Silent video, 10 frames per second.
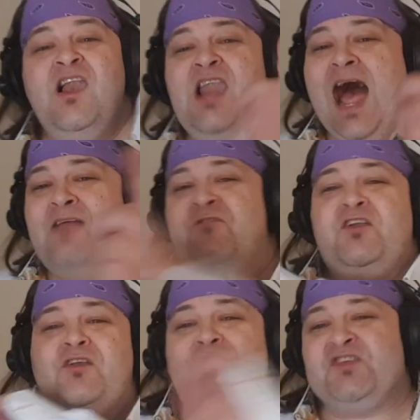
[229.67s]

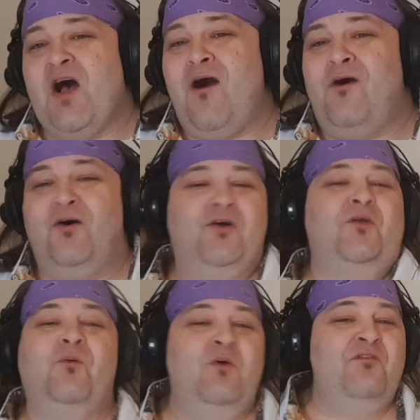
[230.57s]
Life goes
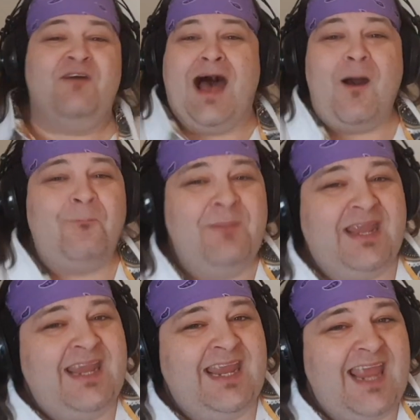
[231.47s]
on without
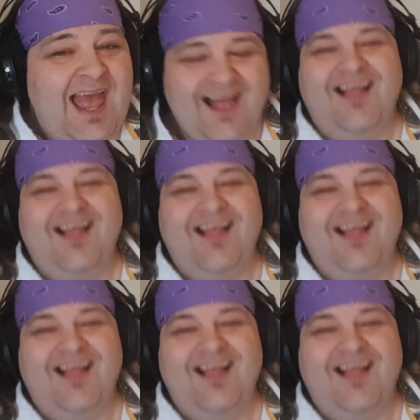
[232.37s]
me.